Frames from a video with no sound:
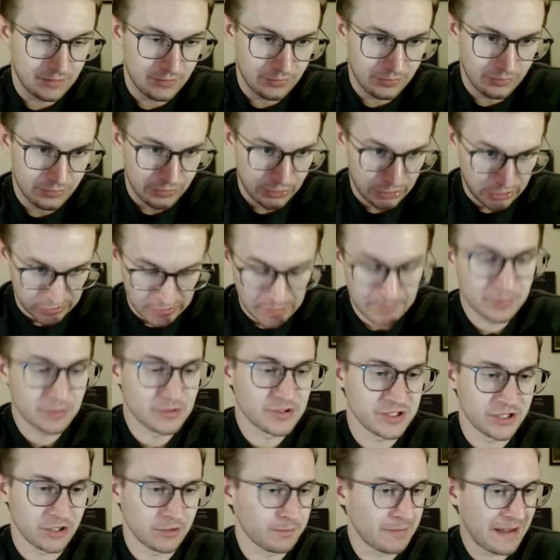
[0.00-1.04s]
the Clippers
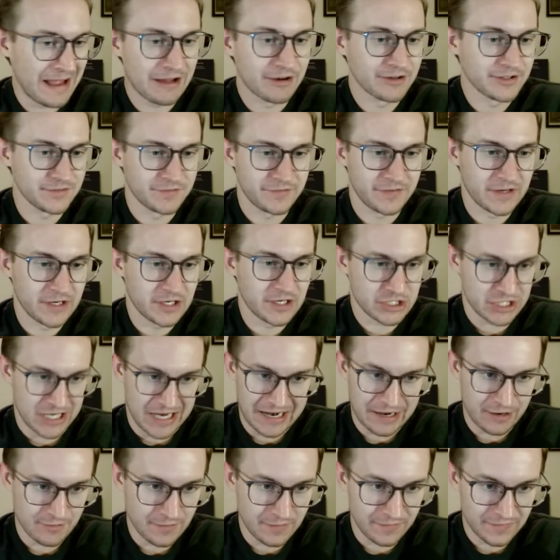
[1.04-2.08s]
are bound to finish
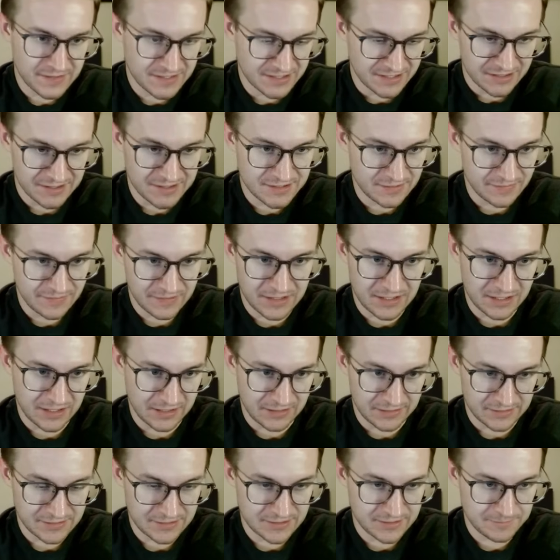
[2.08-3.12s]
higher than the Suns and the
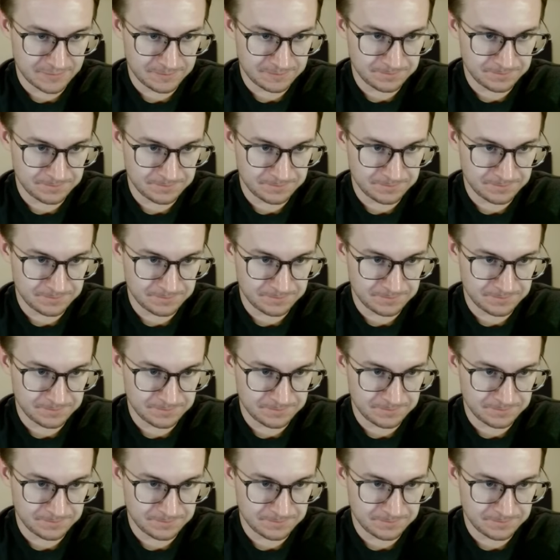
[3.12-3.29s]
Kings.